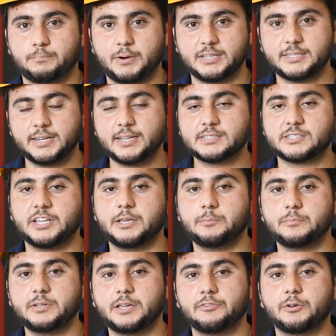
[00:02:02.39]
PythonX
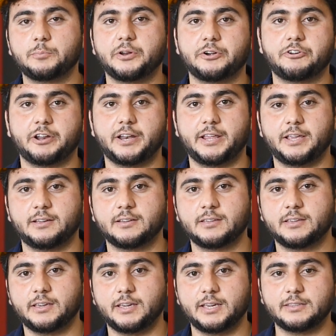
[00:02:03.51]
team given me training.
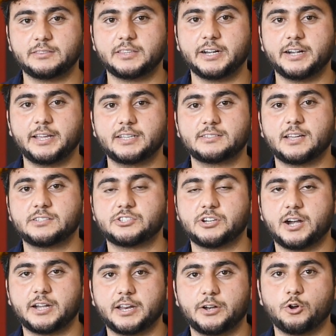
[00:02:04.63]
In three days, I
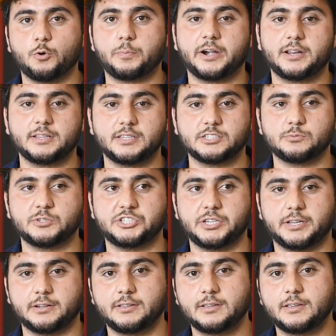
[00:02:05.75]
started operating this
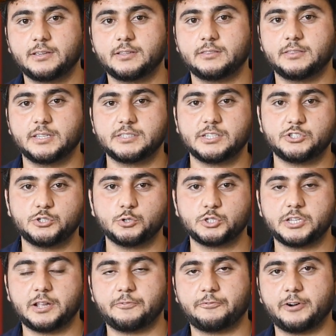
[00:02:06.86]
machine. This is
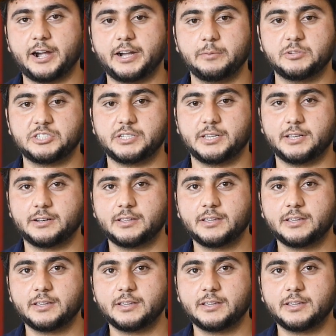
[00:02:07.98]
user-friendly machine.